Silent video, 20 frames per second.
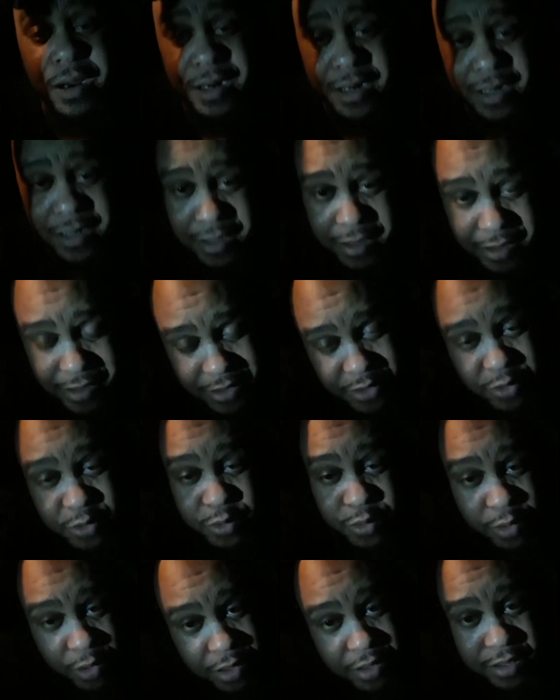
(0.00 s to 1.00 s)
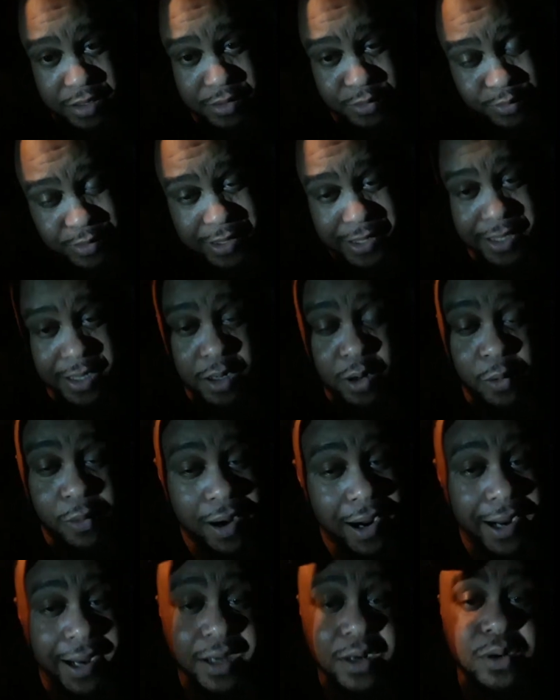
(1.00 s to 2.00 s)
Third quarter,
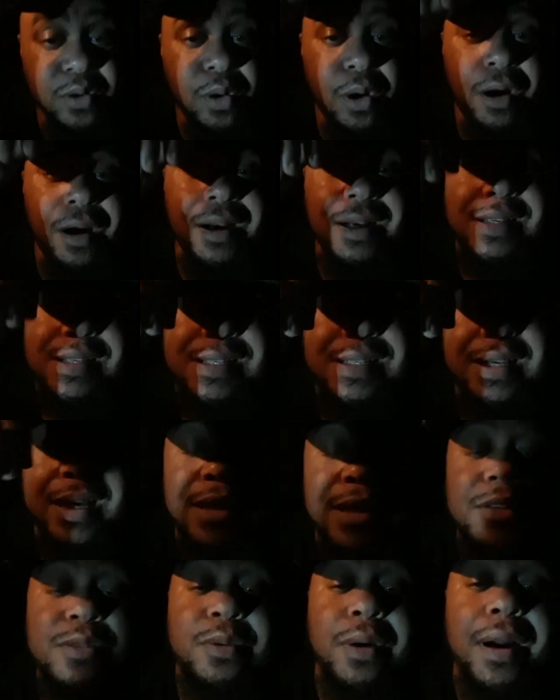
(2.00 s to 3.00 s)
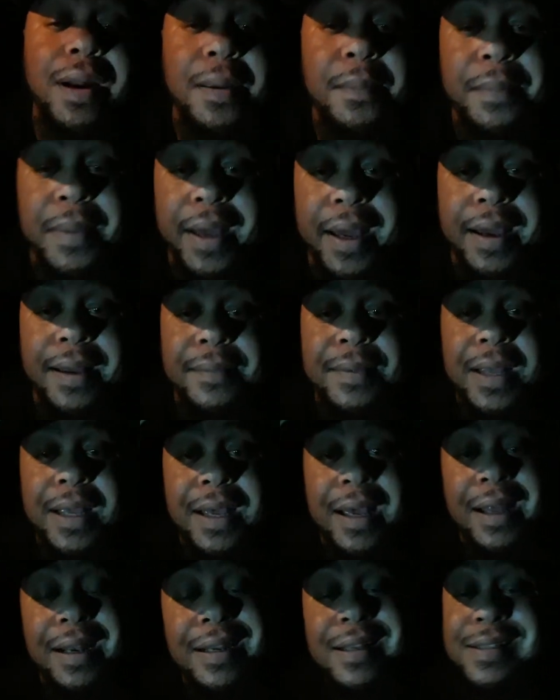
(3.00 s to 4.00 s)
newly acquired New Orleans Saints
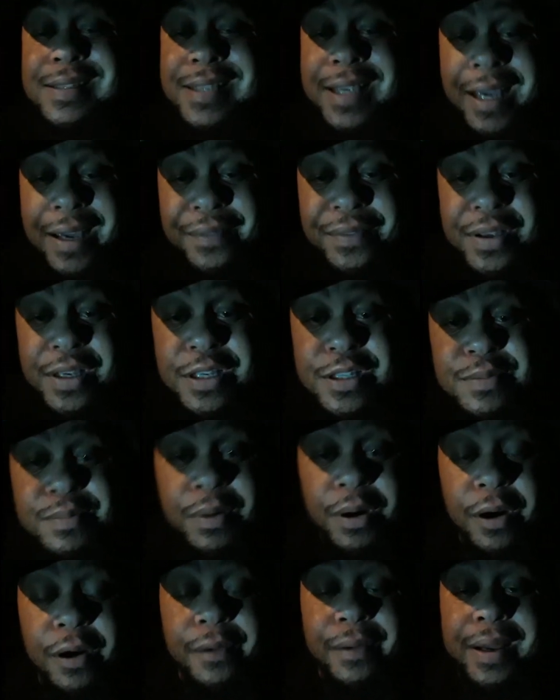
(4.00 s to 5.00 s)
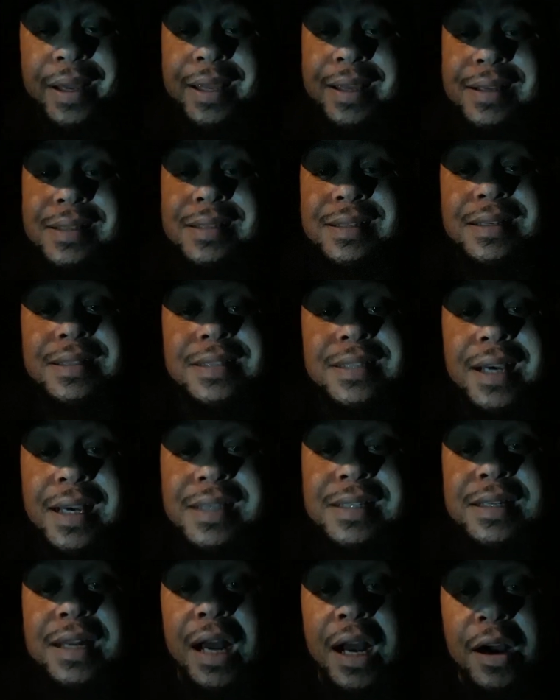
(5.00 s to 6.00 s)
running back Latavius Murray
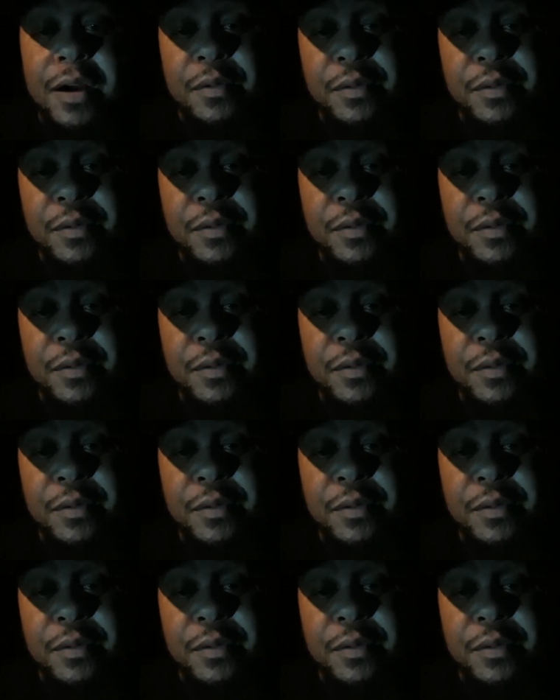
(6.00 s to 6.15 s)
gets a